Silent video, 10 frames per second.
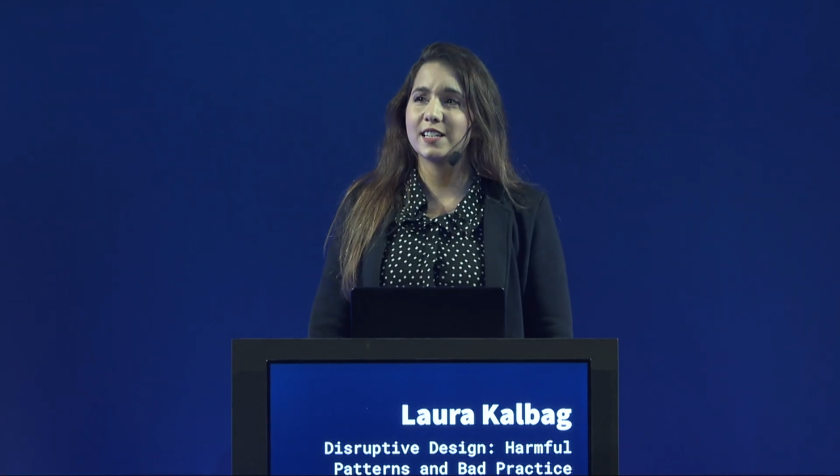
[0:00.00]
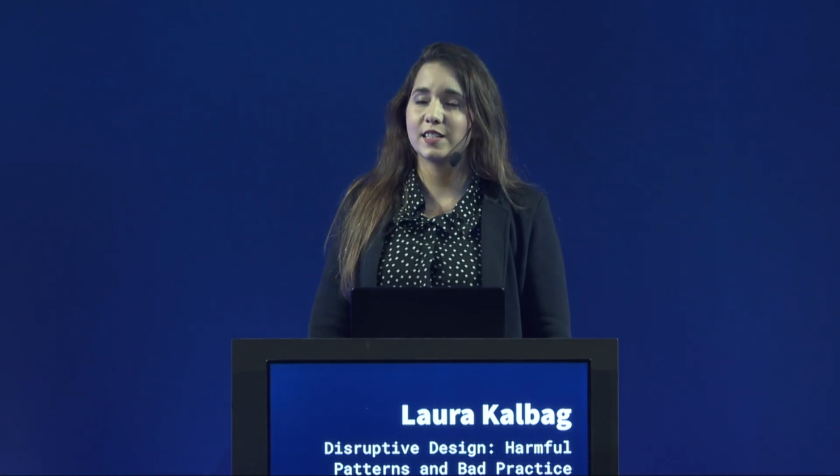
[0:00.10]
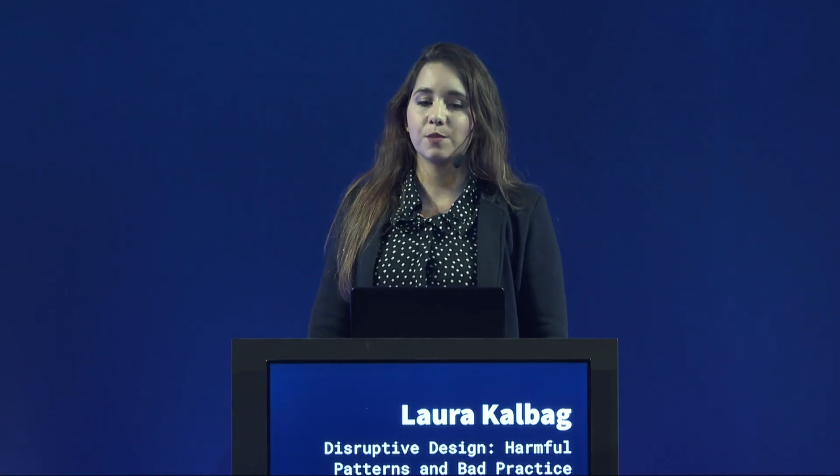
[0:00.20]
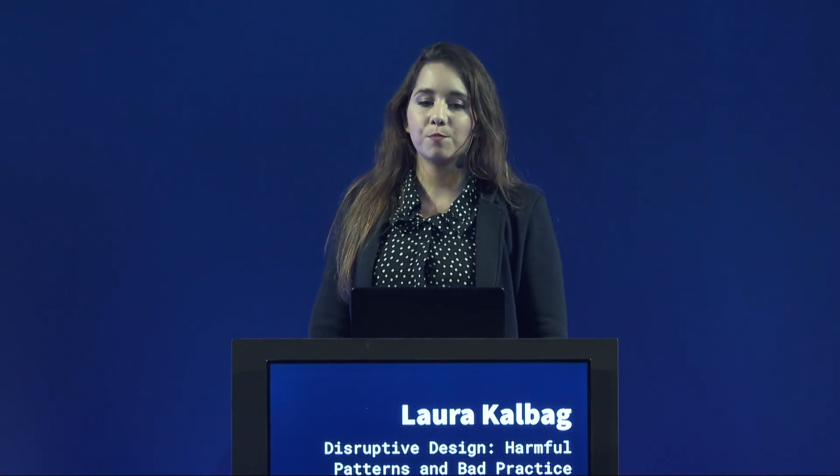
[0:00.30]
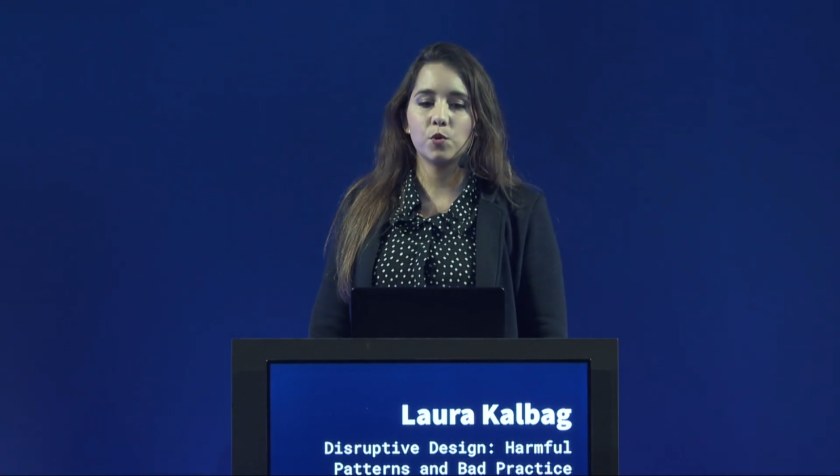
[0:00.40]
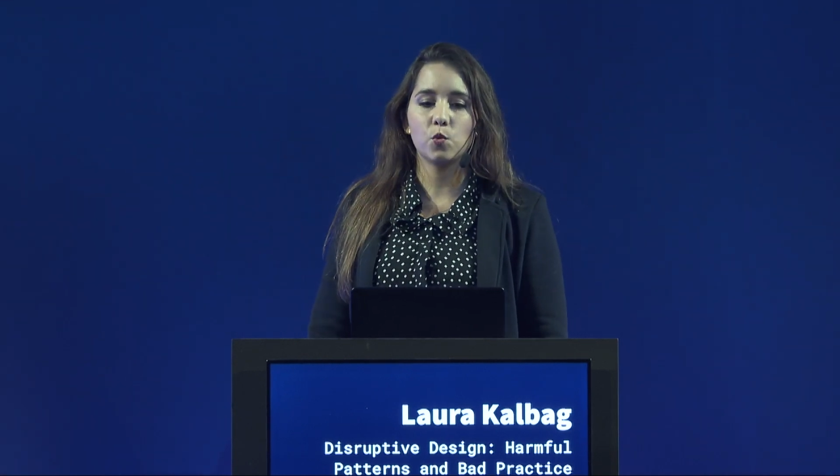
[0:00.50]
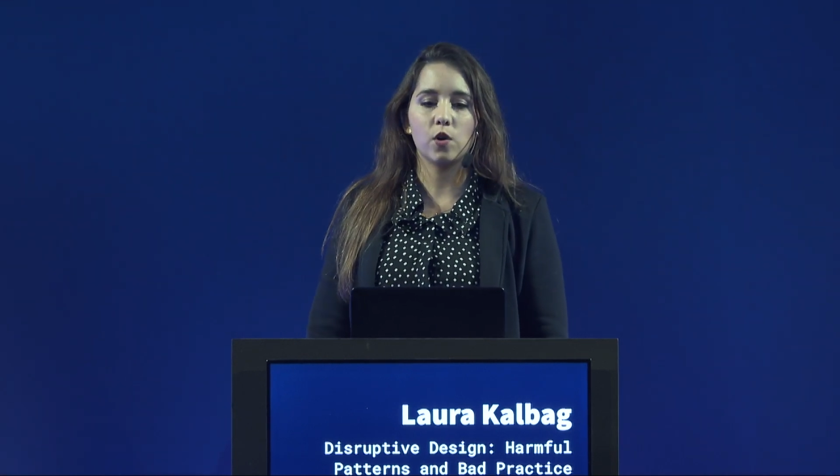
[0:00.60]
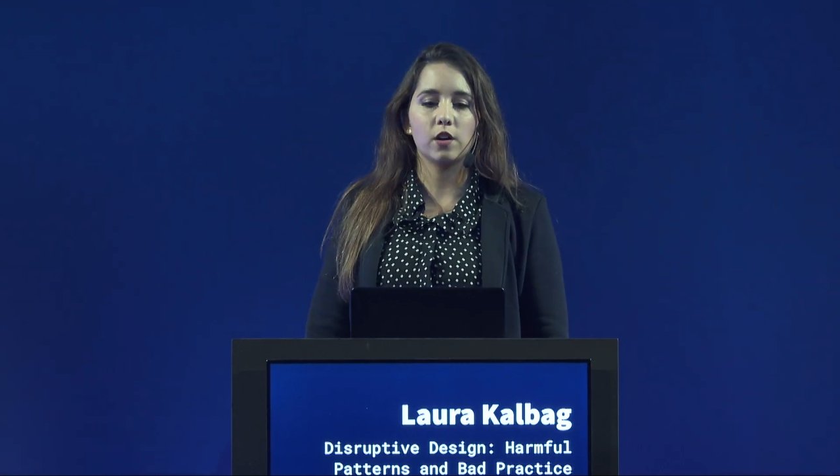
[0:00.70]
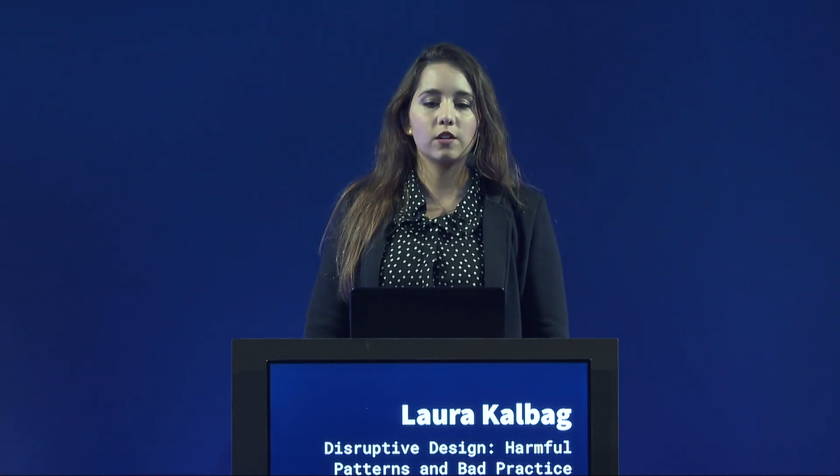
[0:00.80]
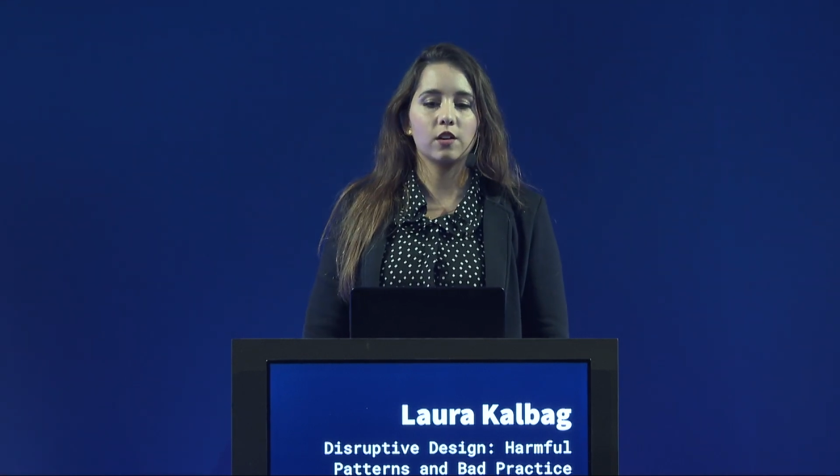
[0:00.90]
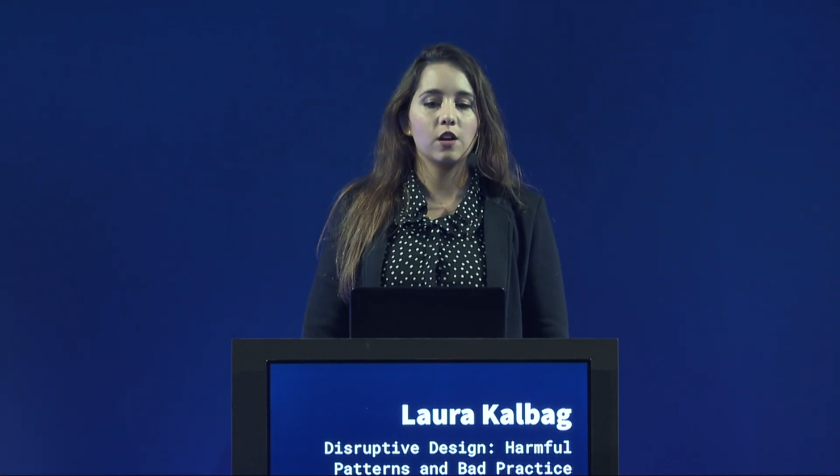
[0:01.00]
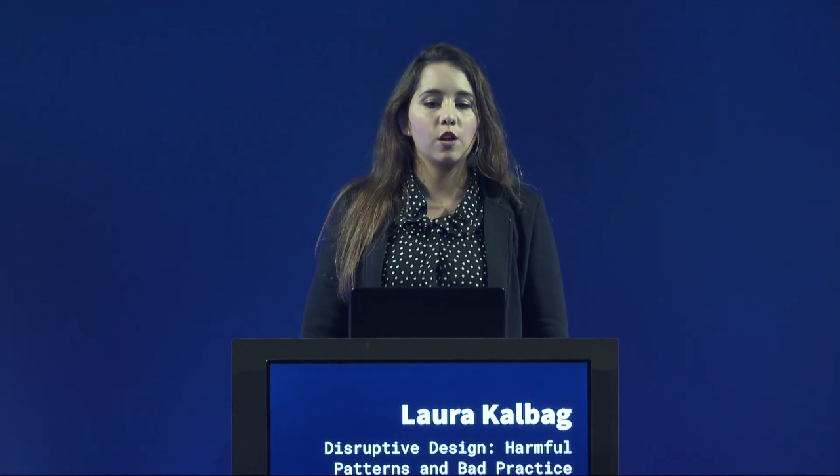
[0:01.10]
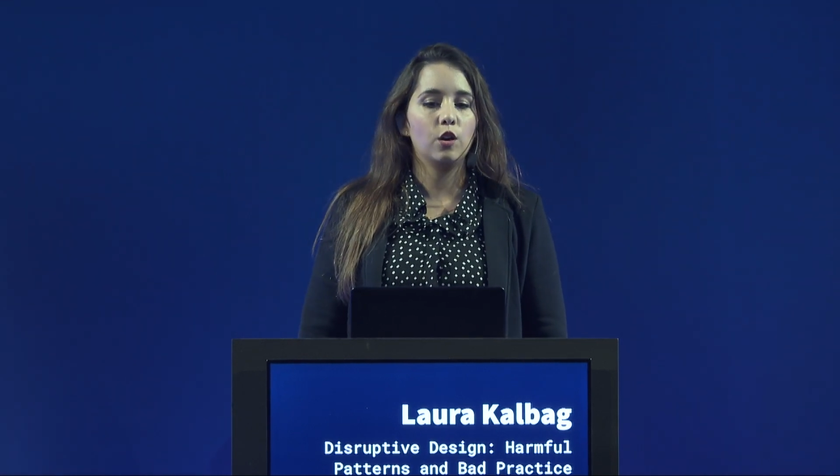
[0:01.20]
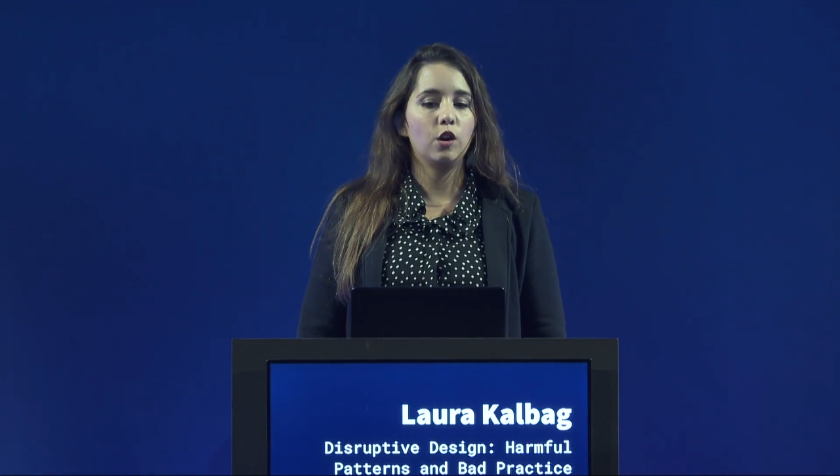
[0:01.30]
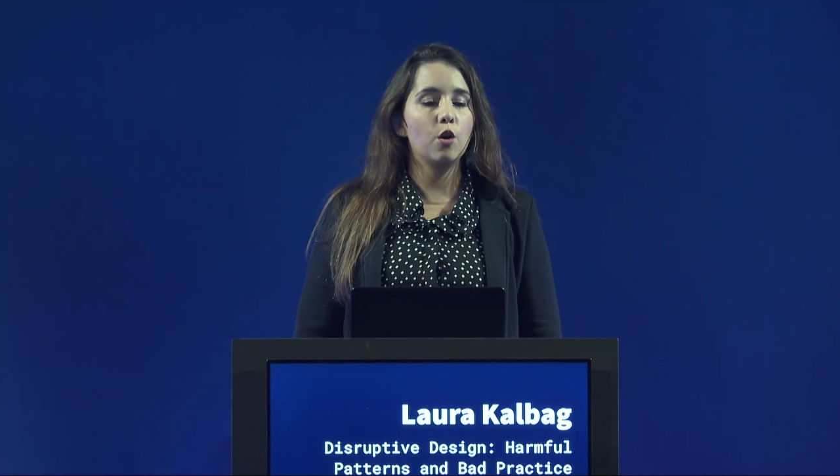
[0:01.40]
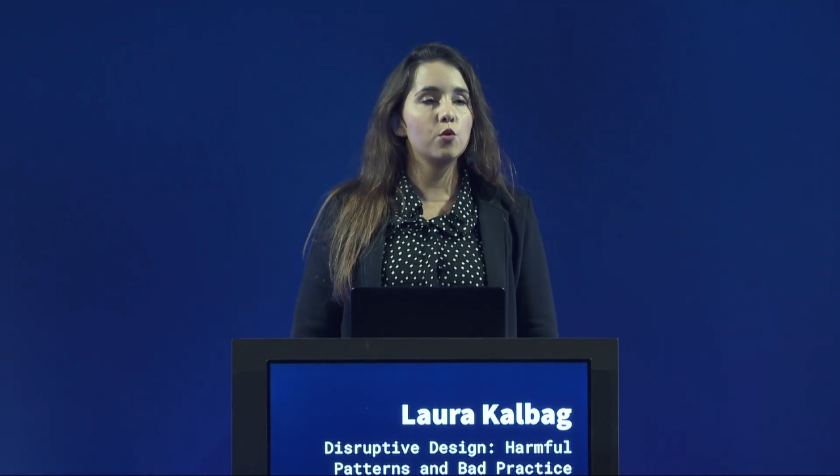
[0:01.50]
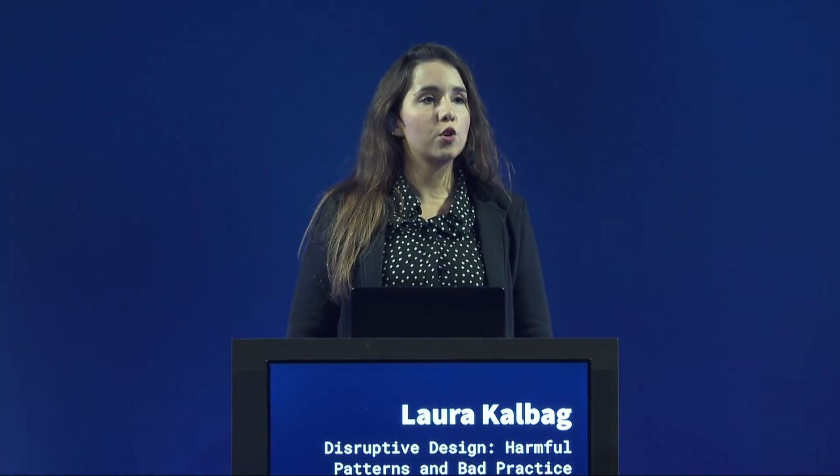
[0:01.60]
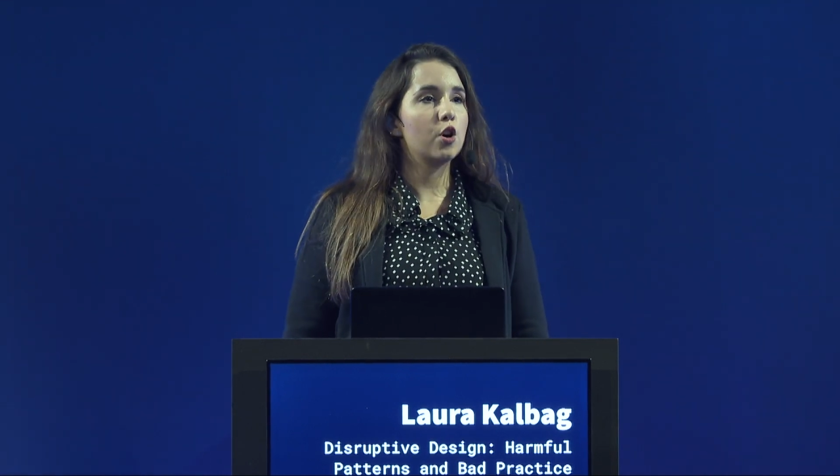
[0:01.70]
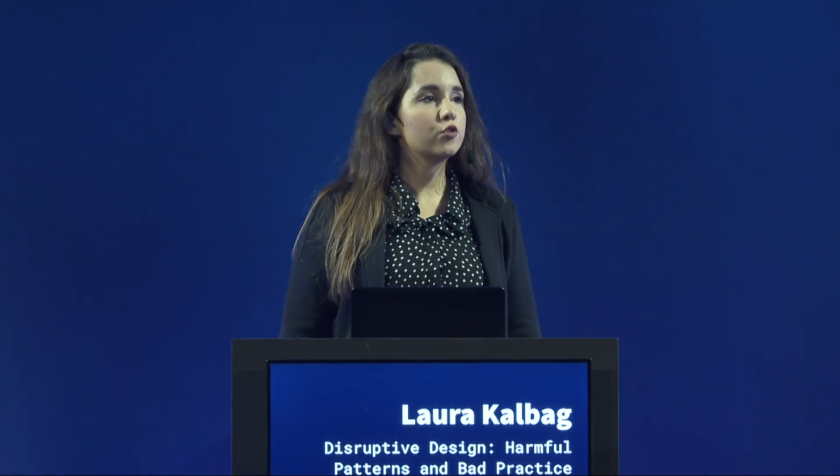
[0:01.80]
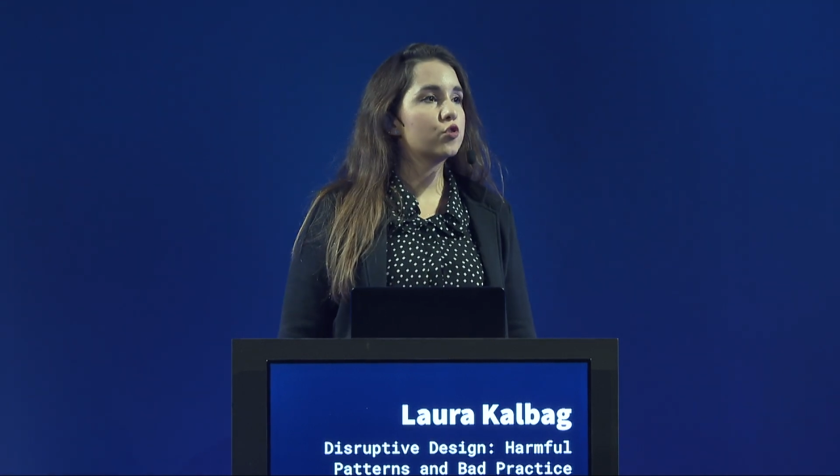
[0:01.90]
simple one. Low
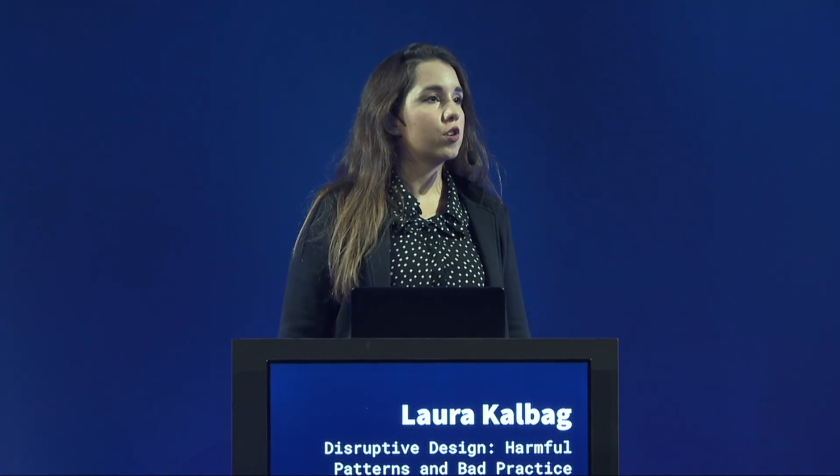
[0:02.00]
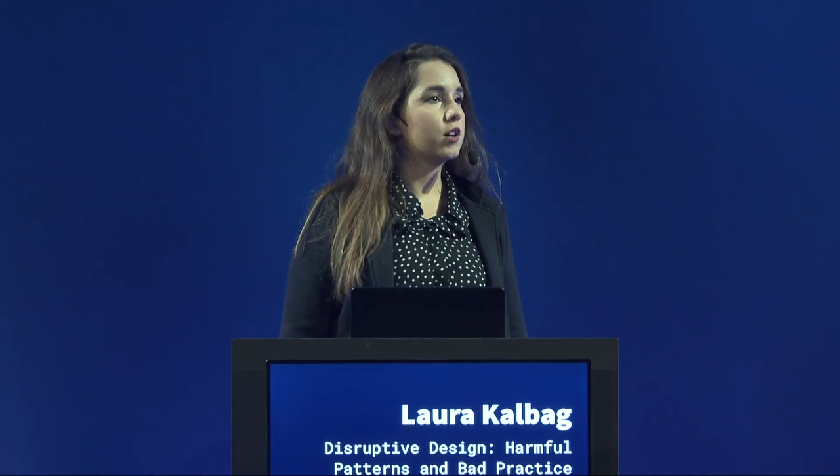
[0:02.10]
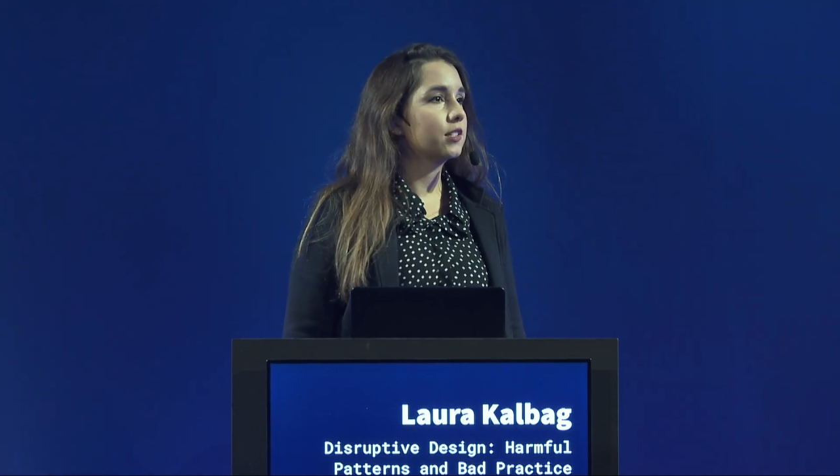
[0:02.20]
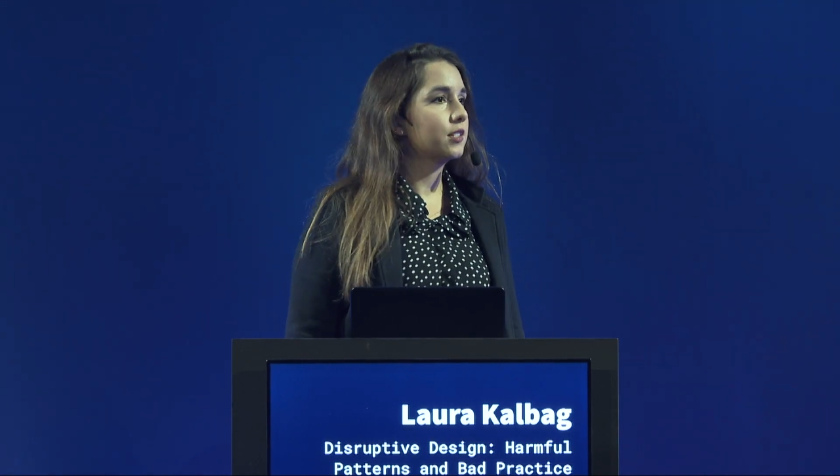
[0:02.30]
contrast